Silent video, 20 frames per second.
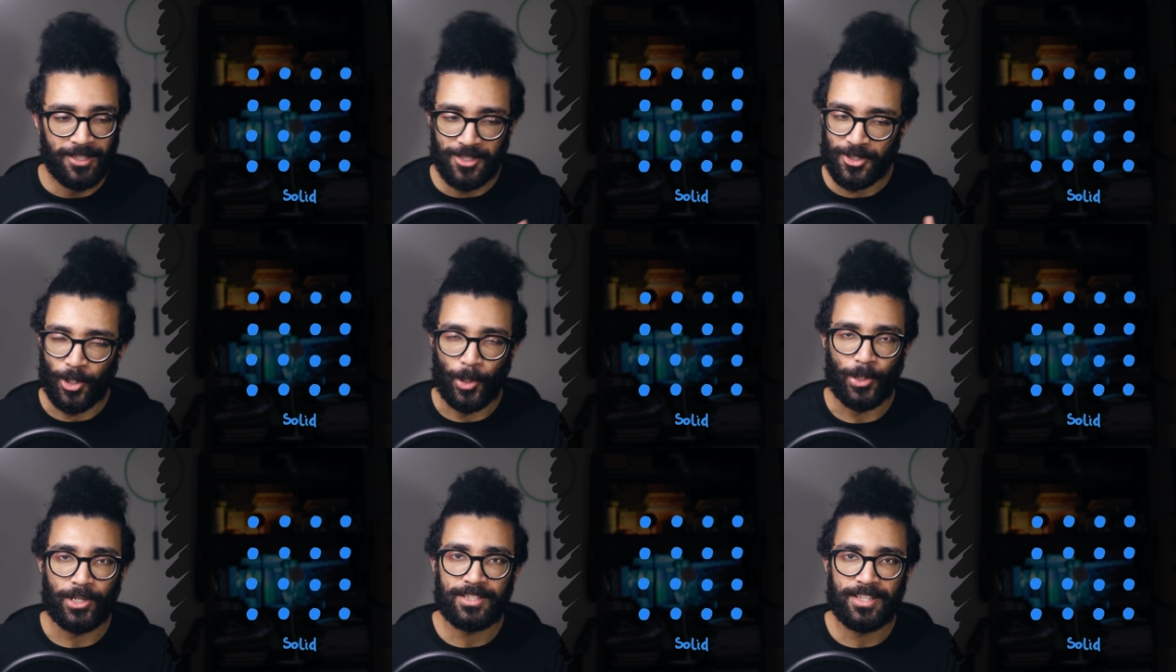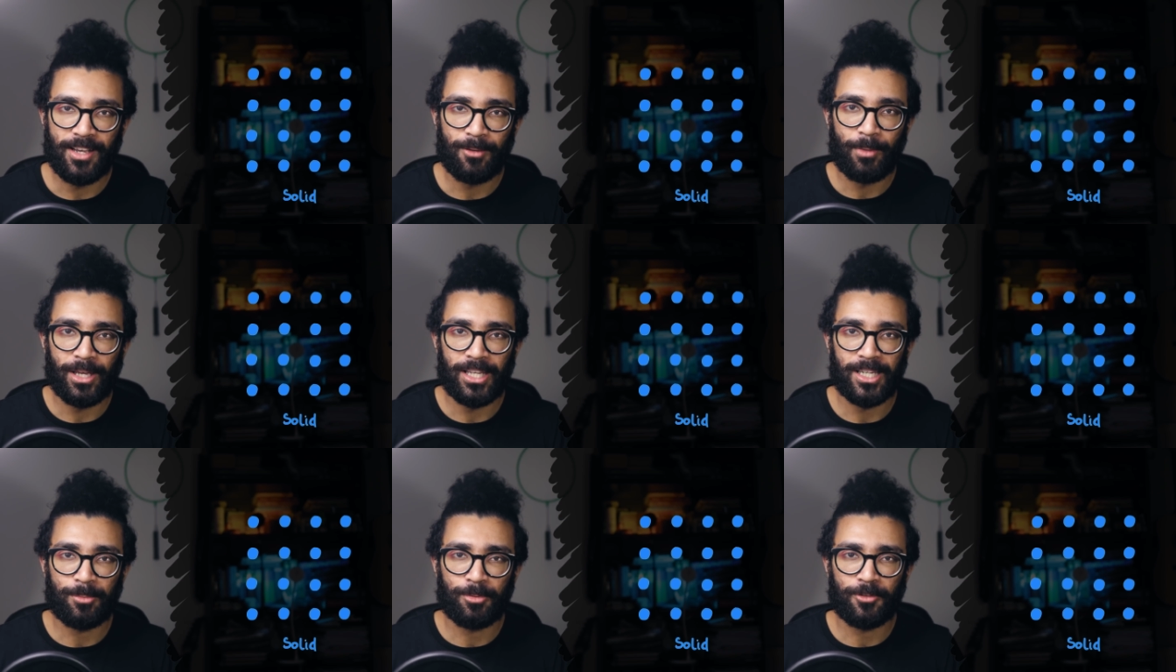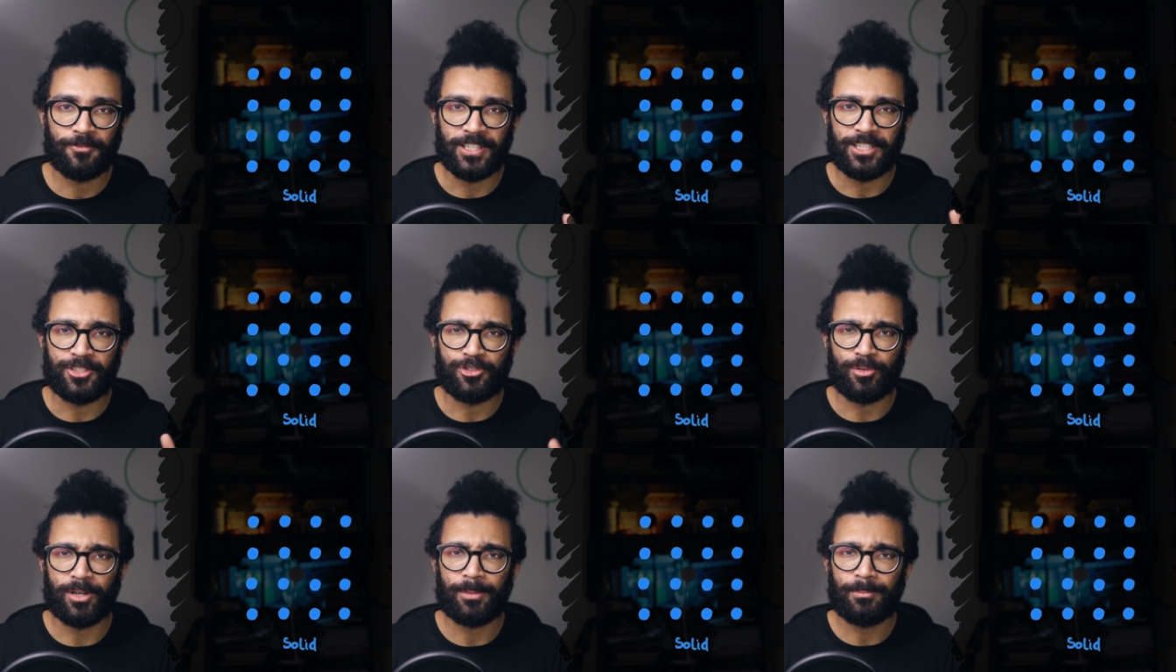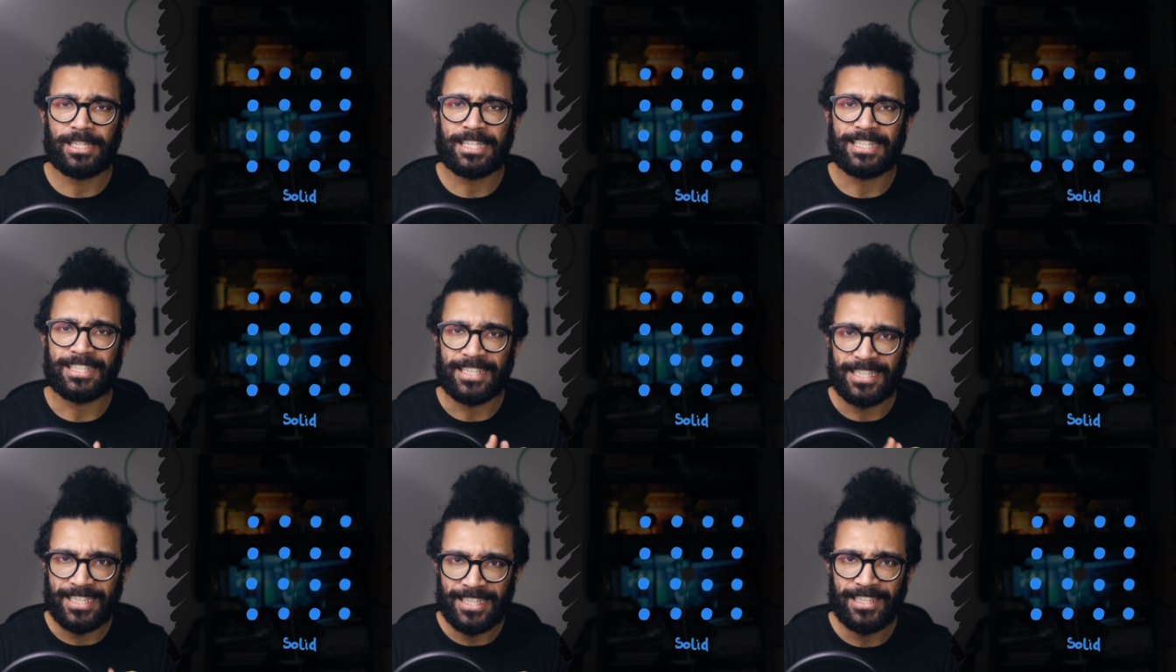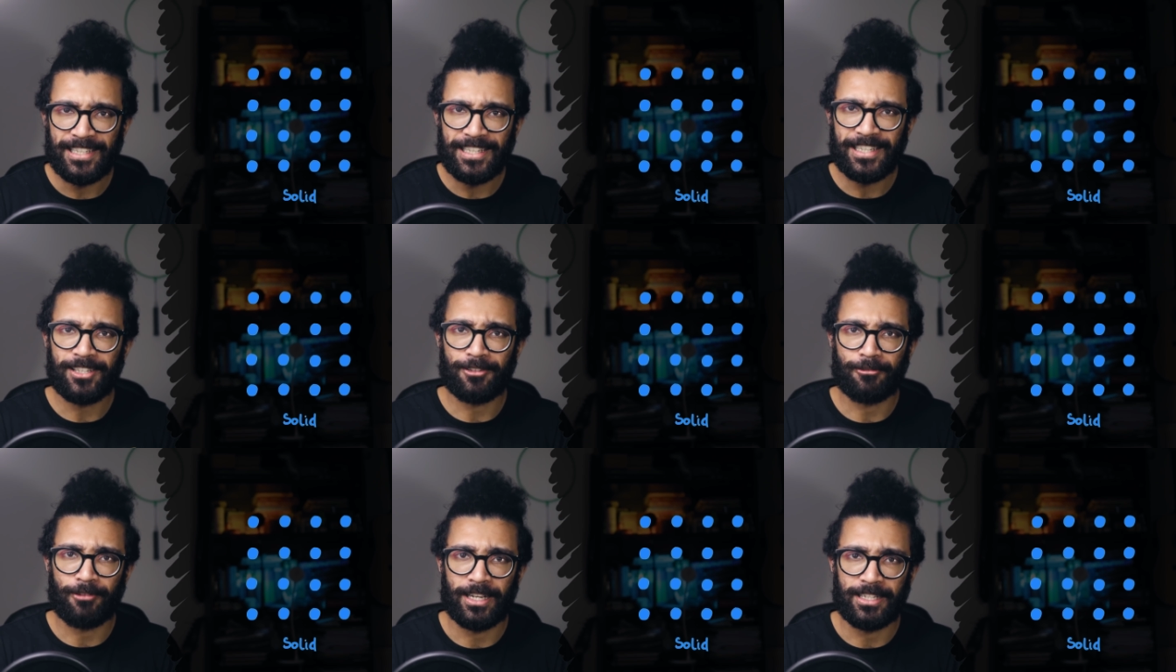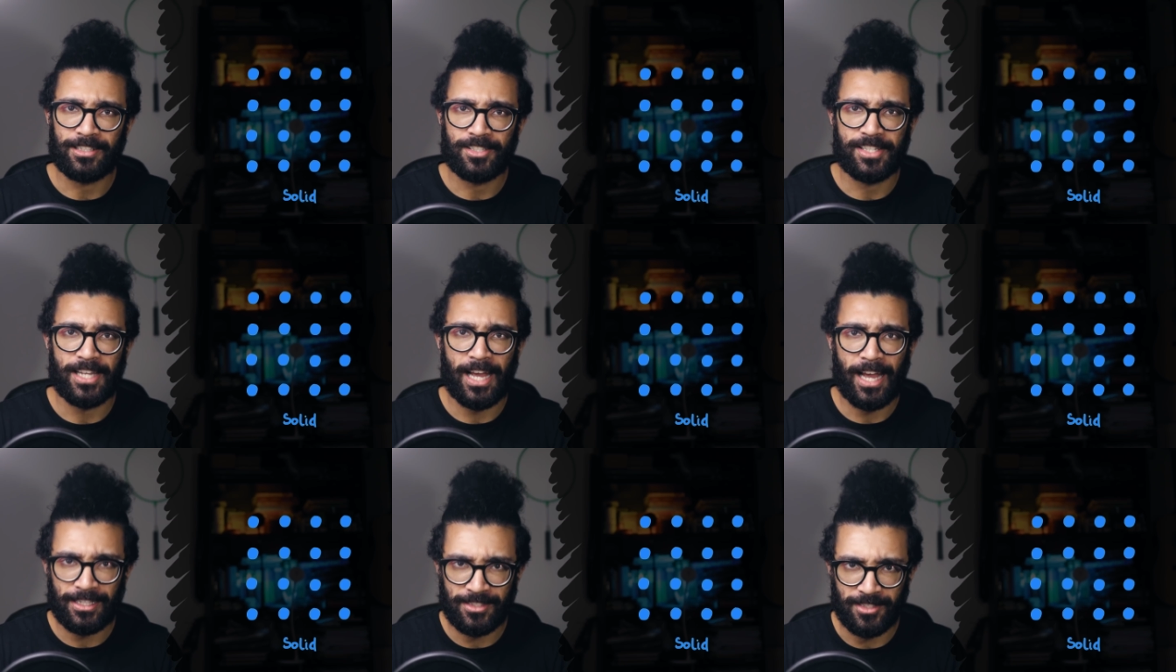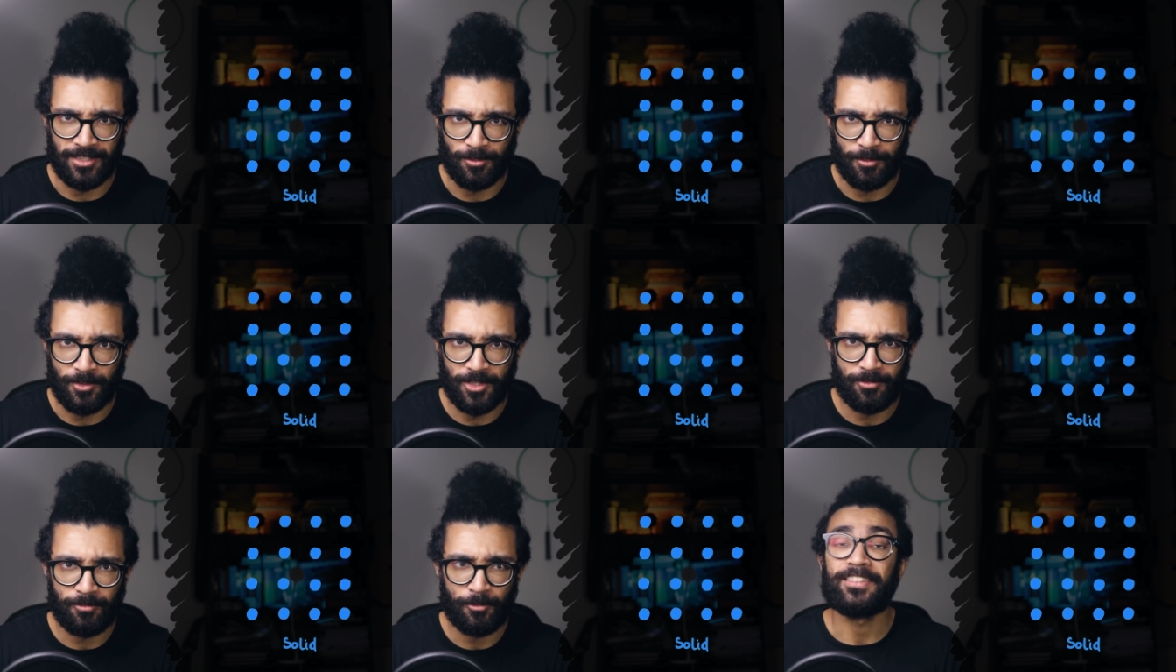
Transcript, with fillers: Solids are made up of extremely neatly arranged atoms,